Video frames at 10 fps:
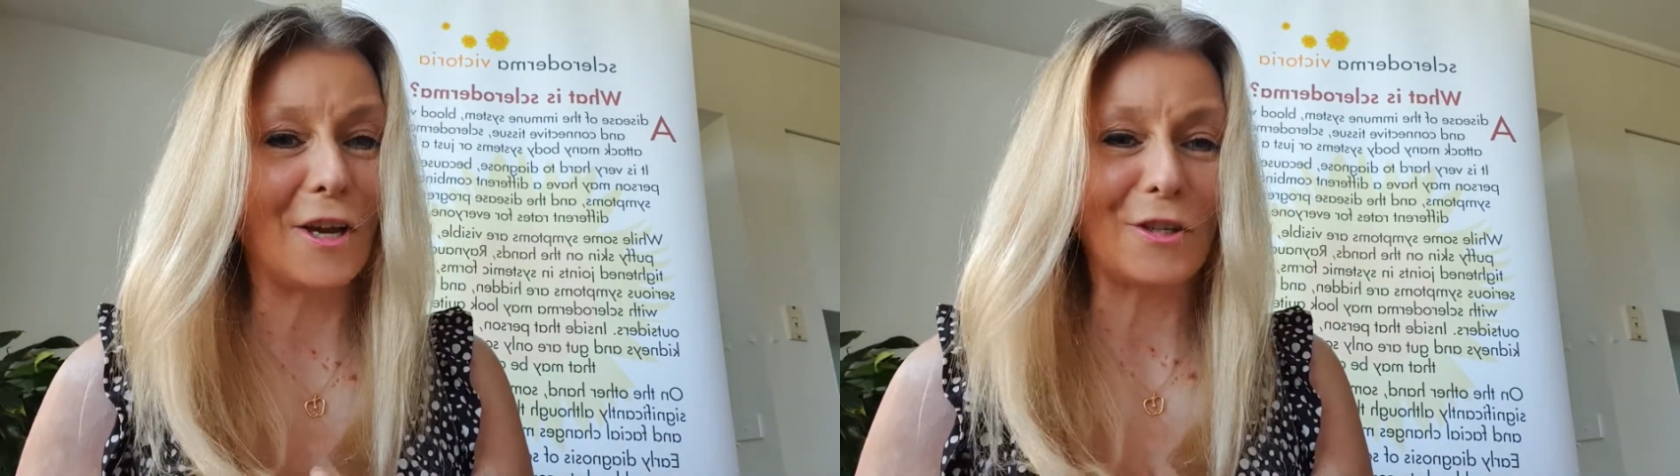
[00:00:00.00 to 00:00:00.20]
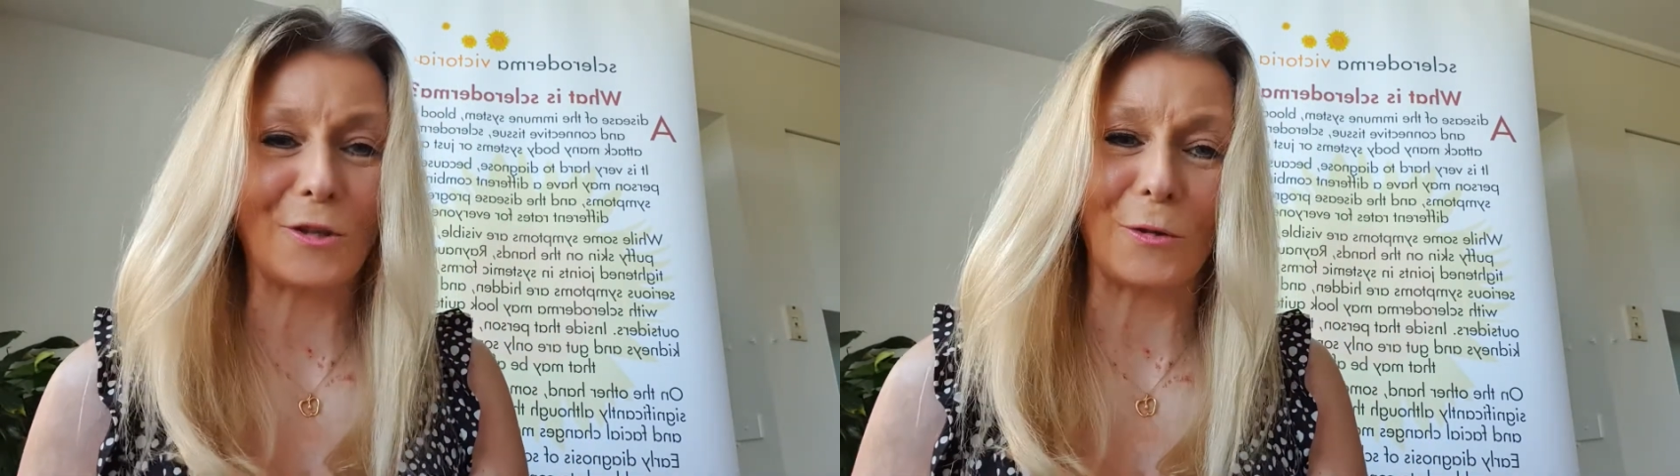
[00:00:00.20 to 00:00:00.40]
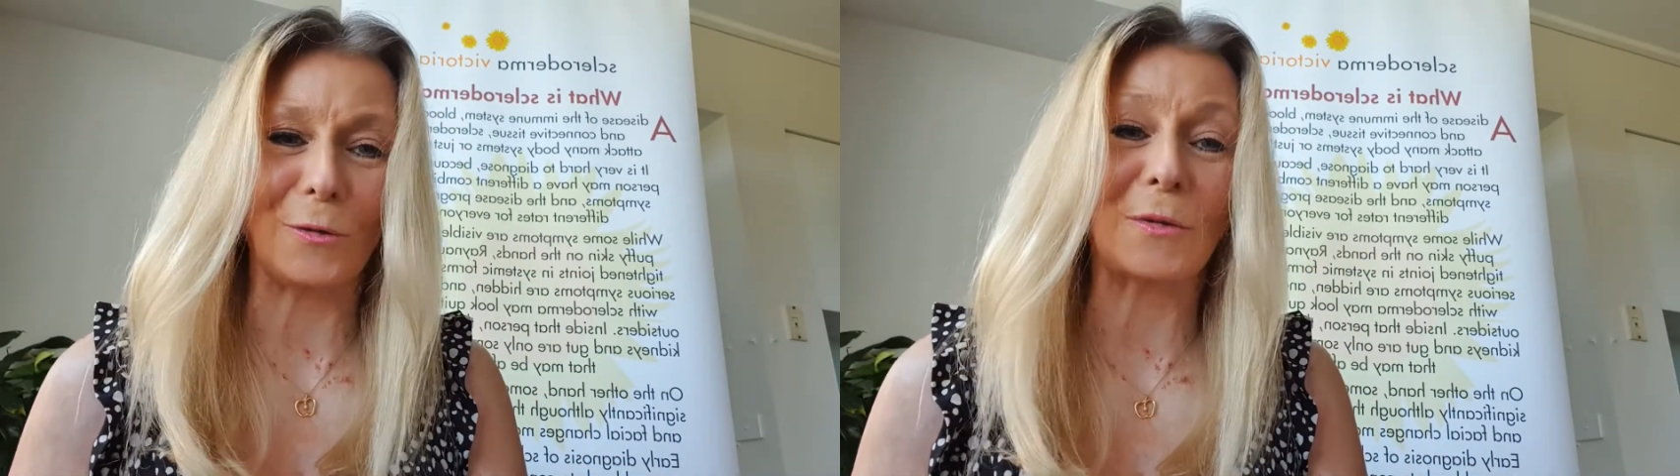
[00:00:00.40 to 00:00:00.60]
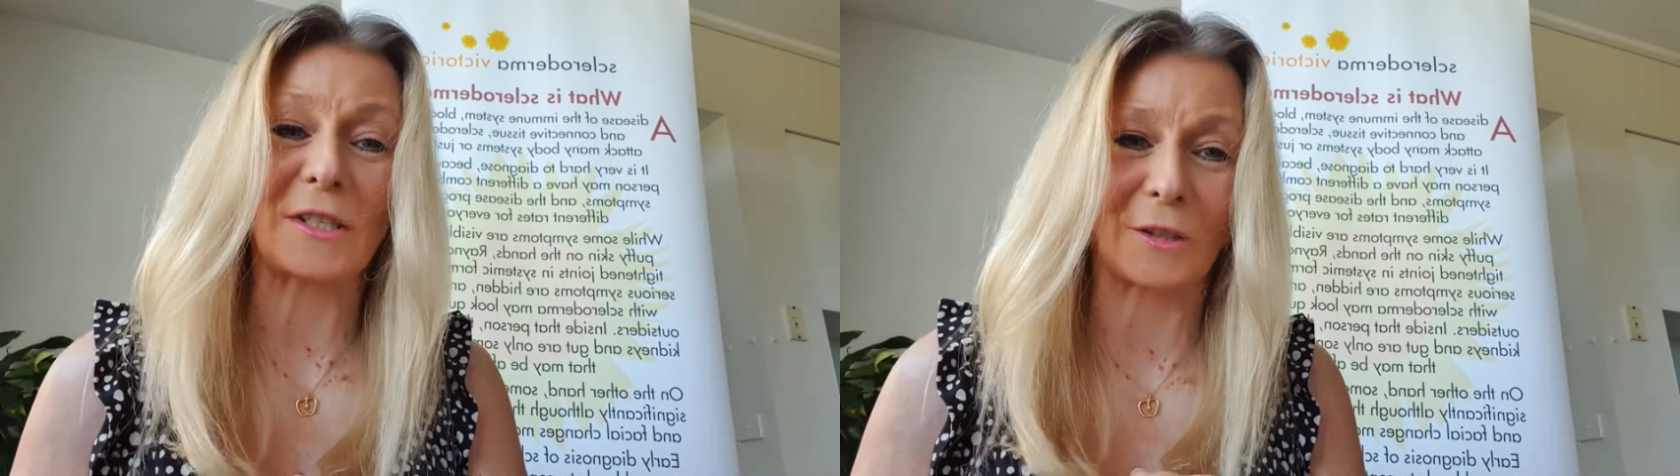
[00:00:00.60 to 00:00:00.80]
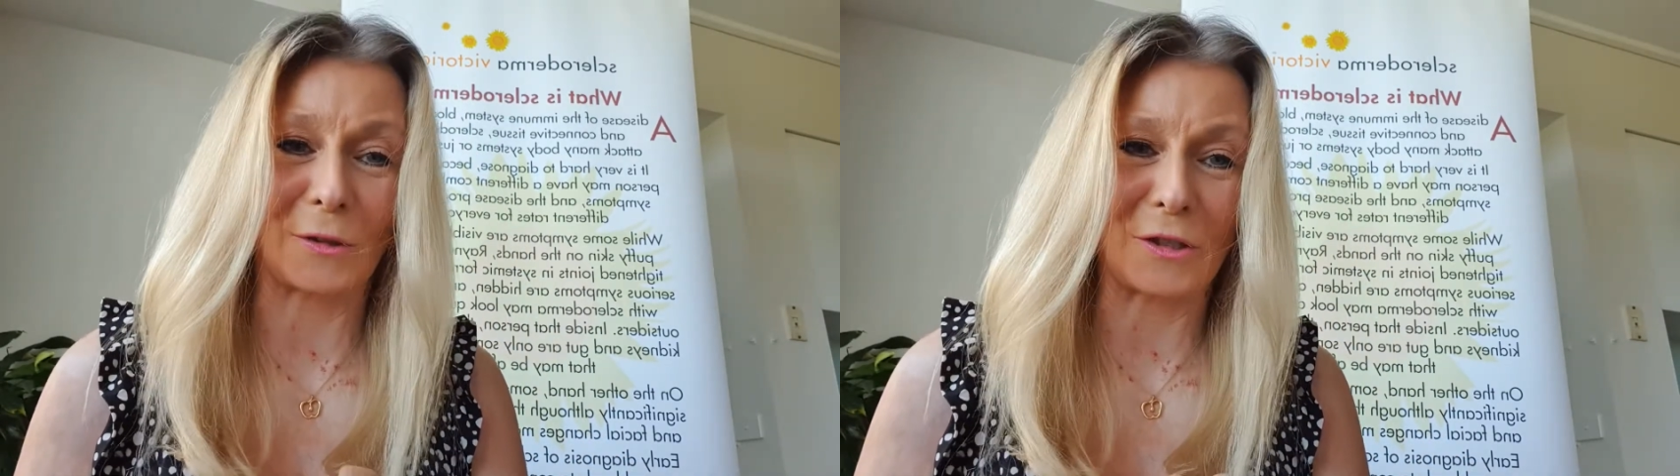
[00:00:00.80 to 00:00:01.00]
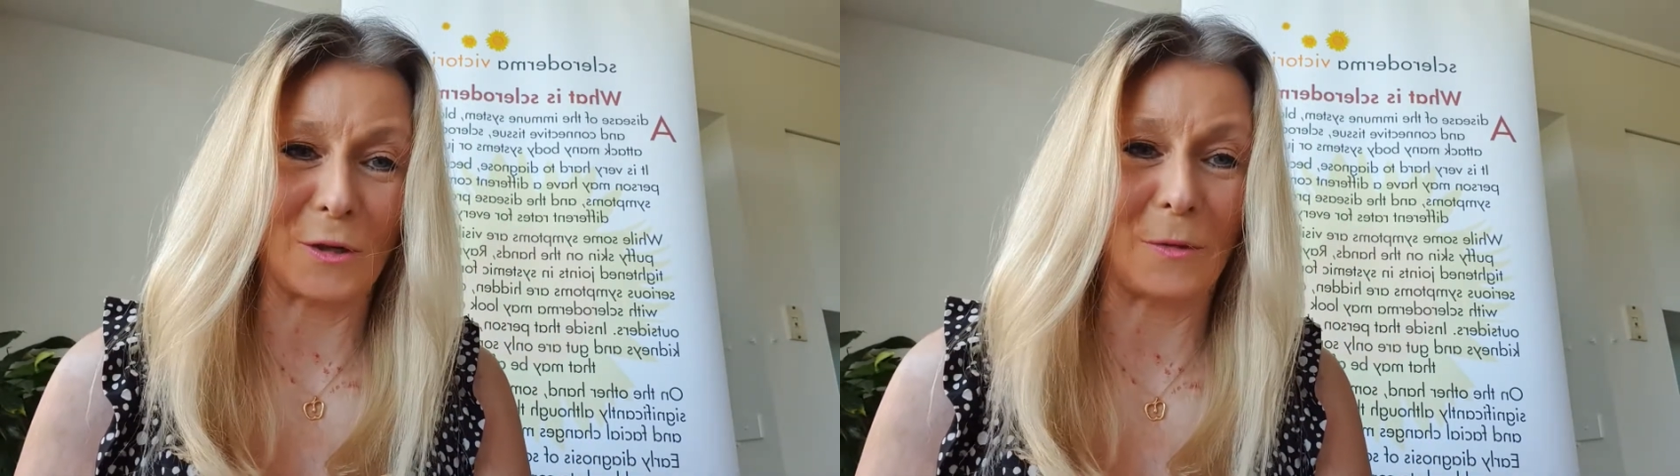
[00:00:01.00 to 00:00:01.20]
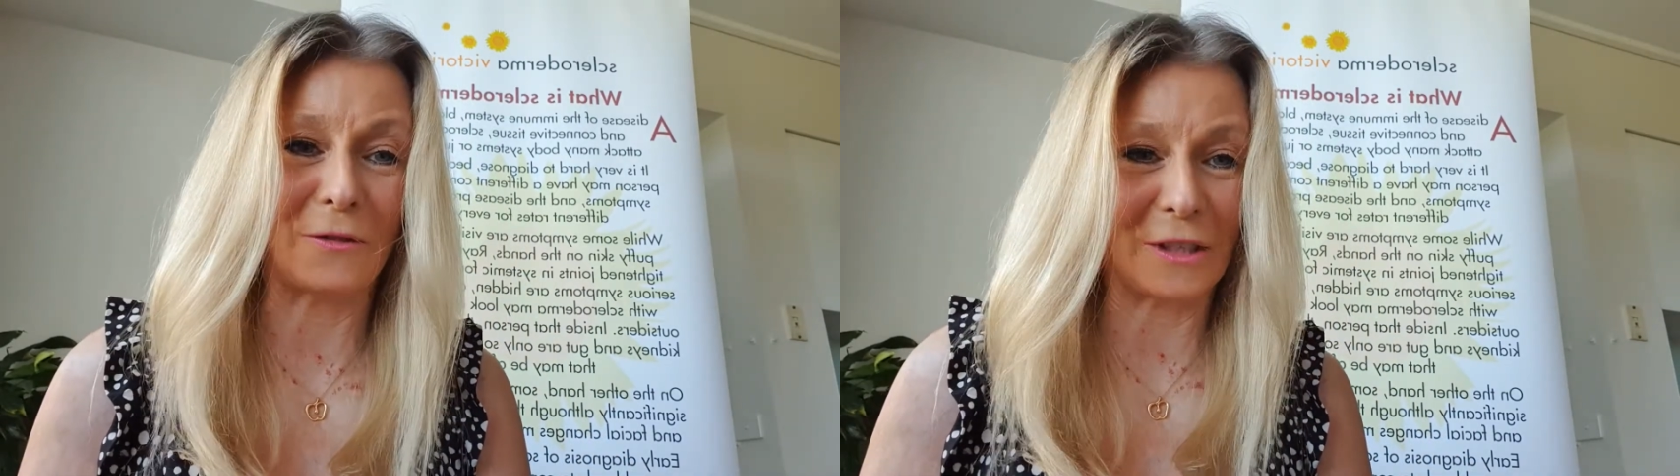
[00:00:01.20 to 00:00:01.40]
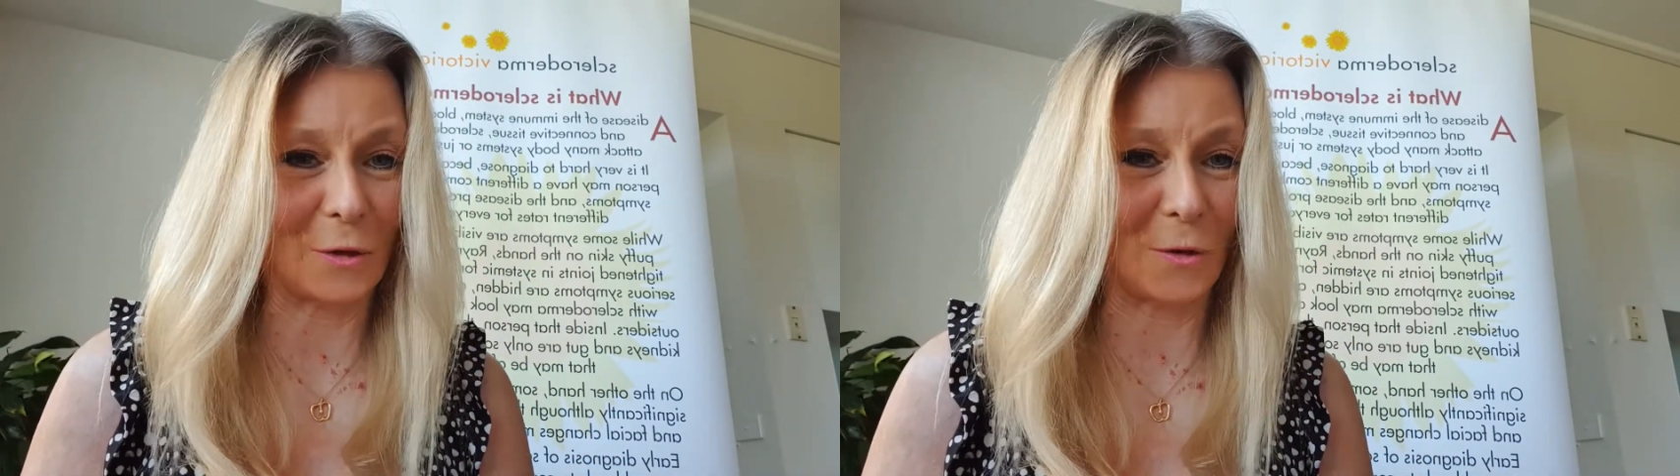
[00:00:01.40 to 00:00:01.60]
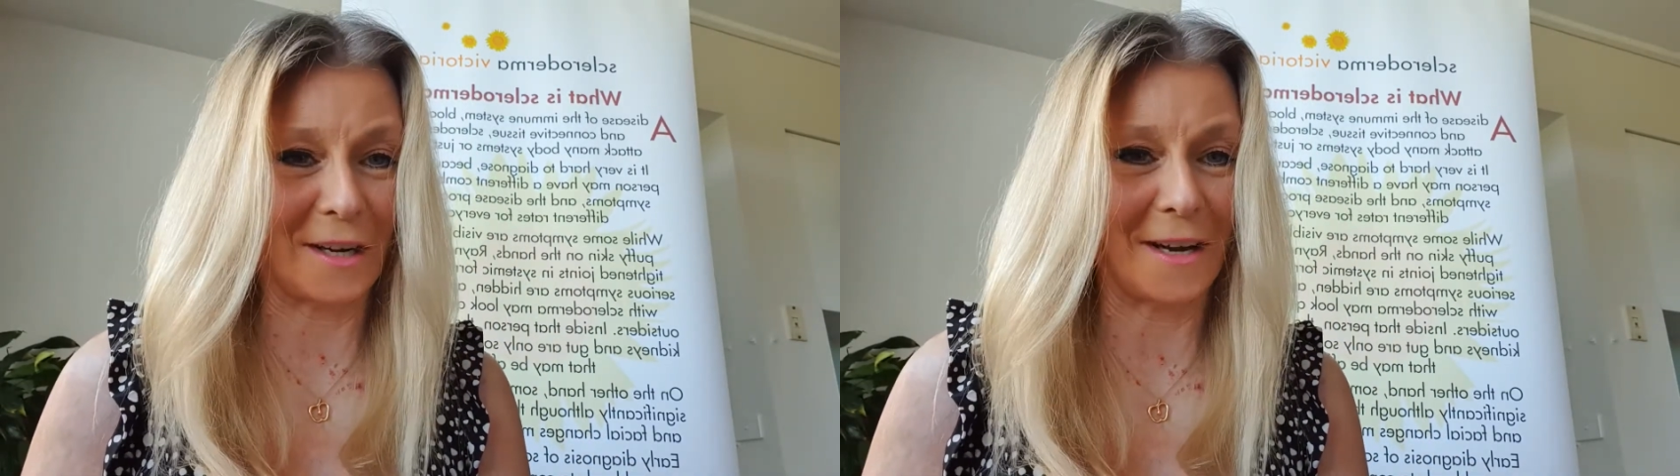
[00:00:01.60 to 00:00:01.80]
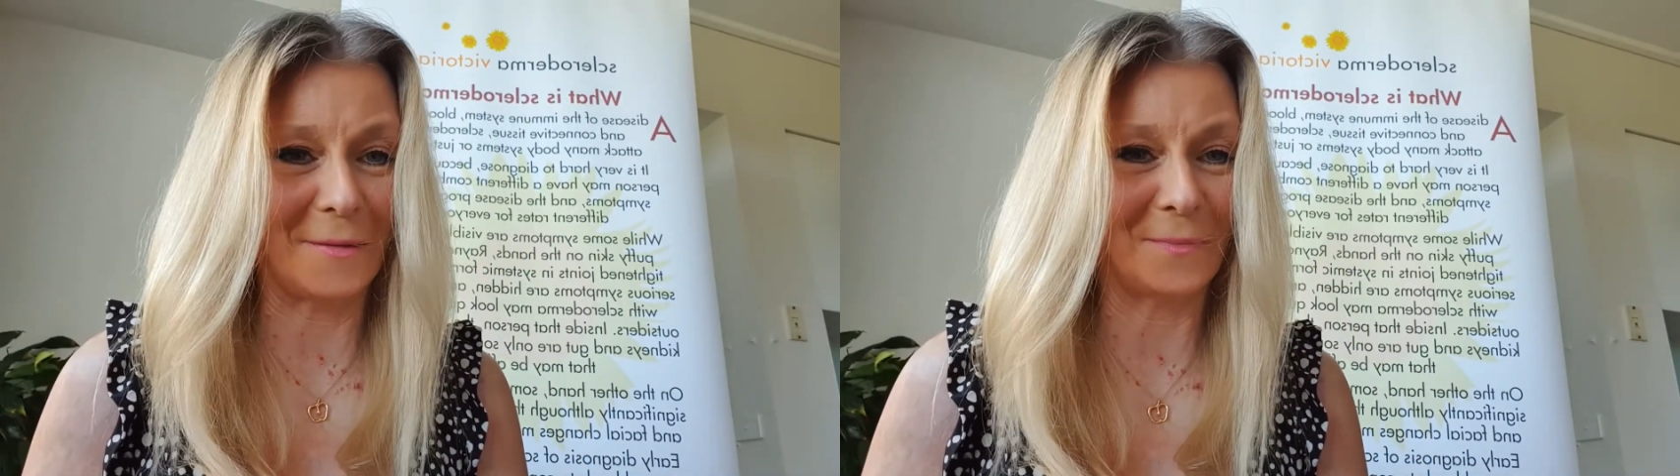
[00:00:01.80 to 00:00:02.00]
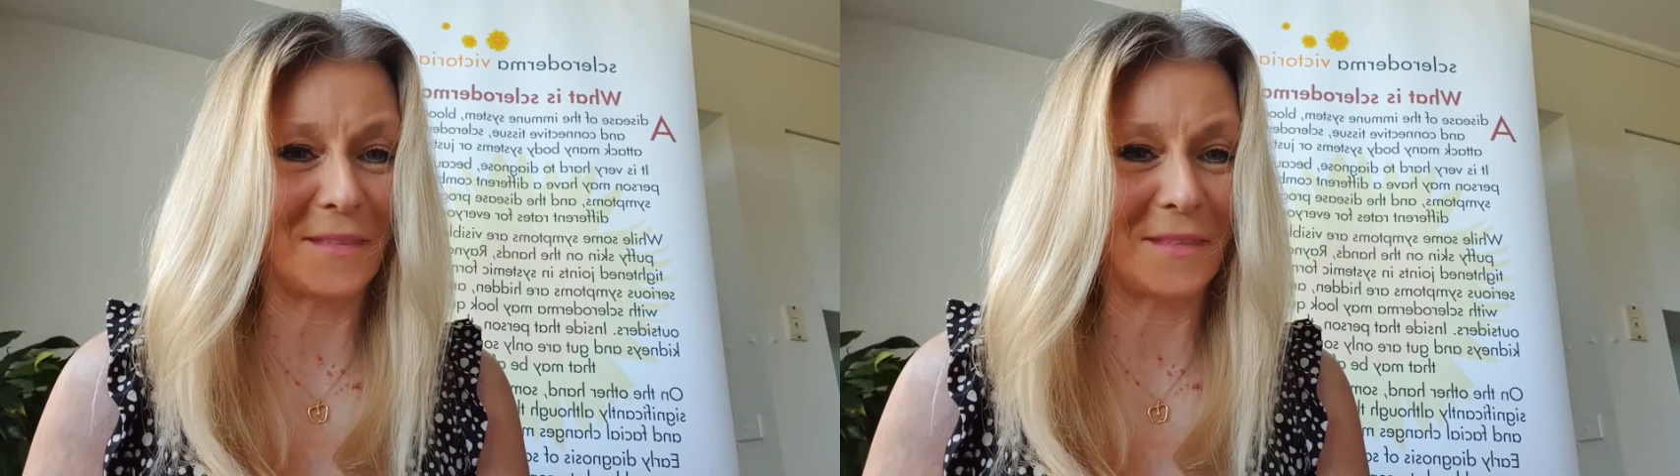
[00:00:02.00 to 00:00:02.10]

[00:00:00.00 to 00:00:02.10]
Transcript: to Scleroderma Victoria.